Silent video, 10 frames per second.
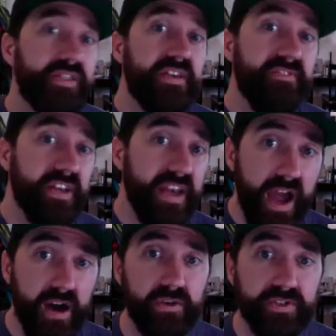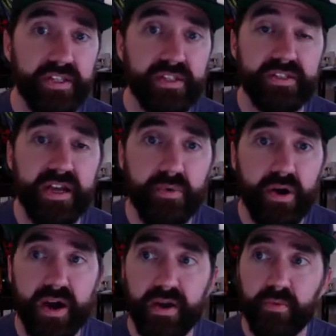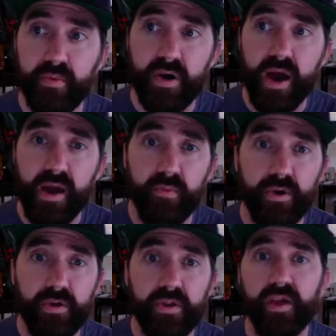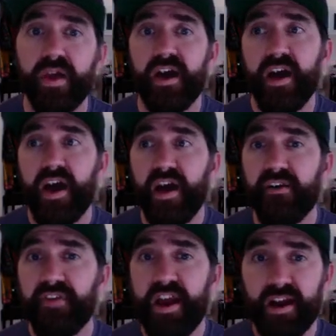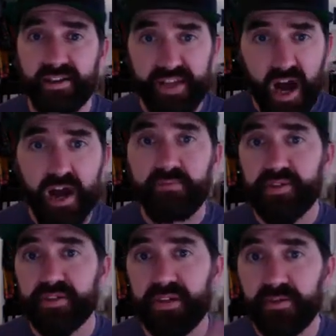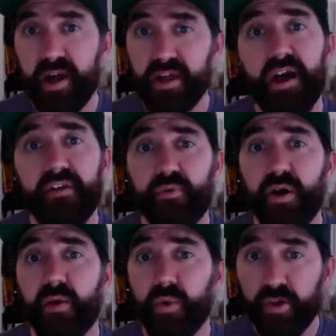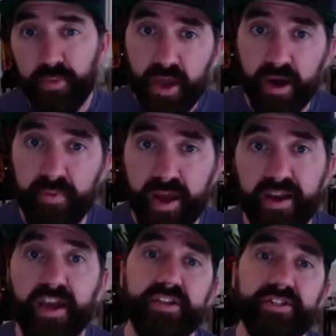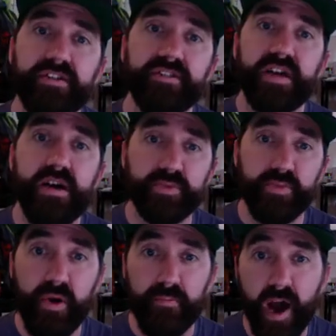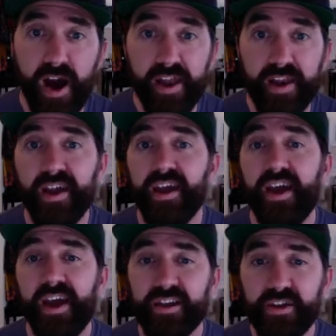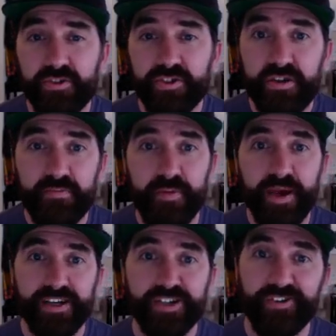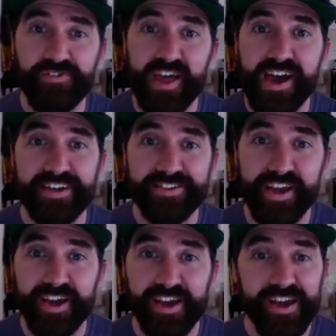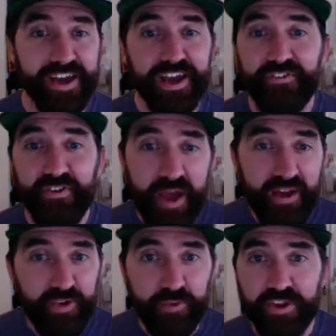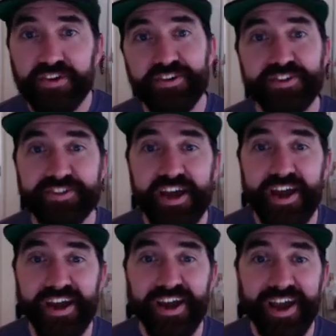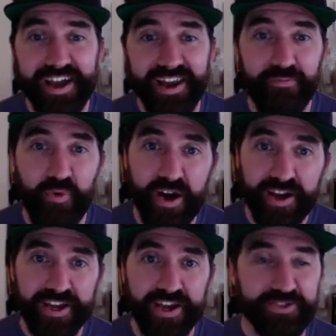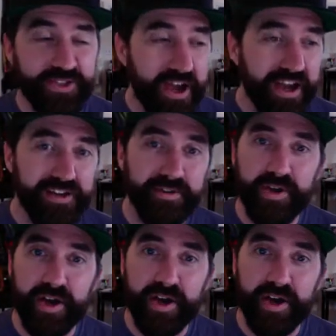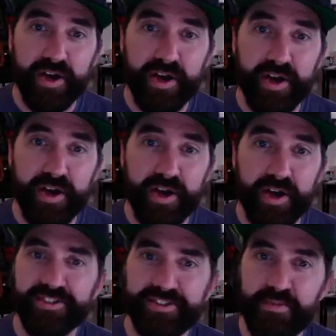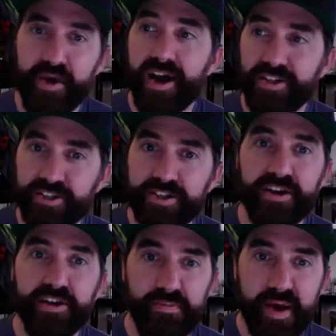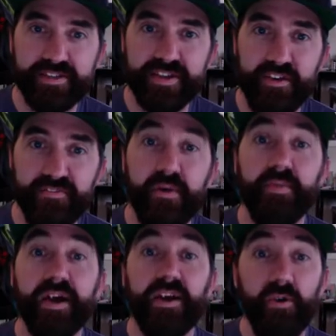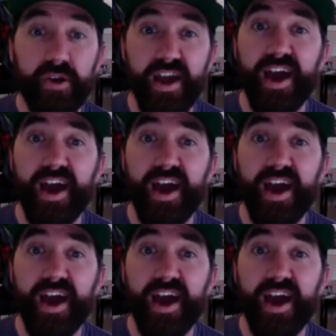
even now to this day, where I will have times in my life where I will be on medication and times where I'm not. And usually my measure of that is, like, if I'm having a really good day and I'm walking outside and I'm like, this is awesome, I should kill myself, I'm like, okay,